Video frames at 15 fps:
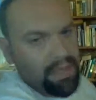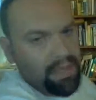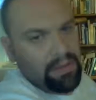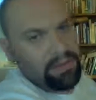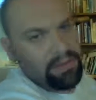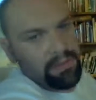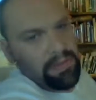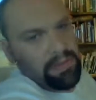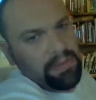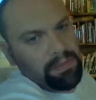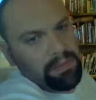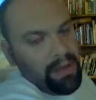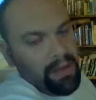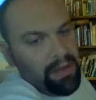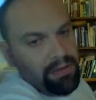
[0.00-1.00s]
that doesn't mean it's
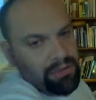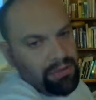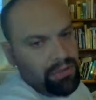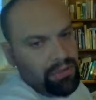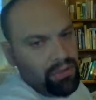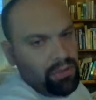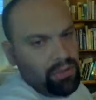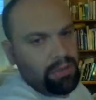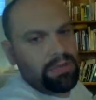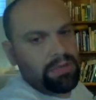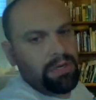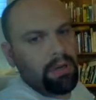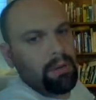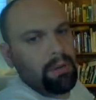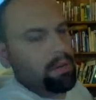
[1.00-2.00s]
bad, it's just a short
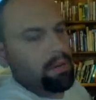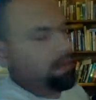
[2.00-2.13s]
show.